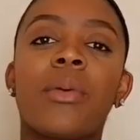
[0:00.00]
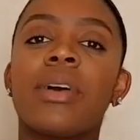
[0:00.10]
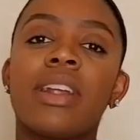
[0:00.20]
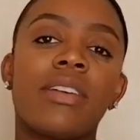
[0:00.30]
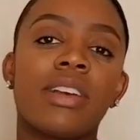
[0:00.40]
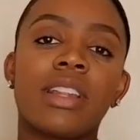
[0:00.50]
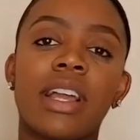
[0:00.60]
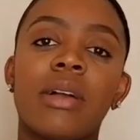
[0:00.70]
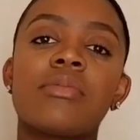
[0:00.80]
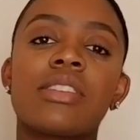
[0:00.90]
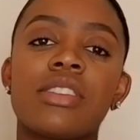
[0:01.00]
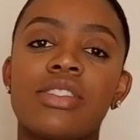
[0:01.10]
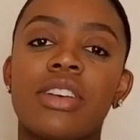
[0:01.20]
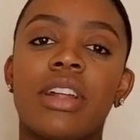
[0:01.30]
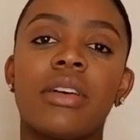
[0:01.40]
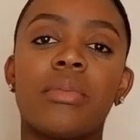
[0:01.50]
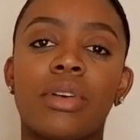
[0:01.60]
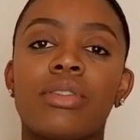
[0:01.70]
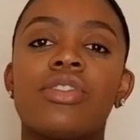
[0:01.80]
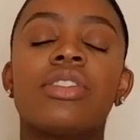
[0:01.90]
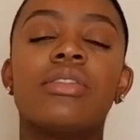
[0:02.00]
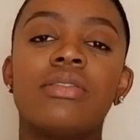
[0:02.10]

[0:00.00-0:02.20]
or whatever. Like I'm just gonna try to approach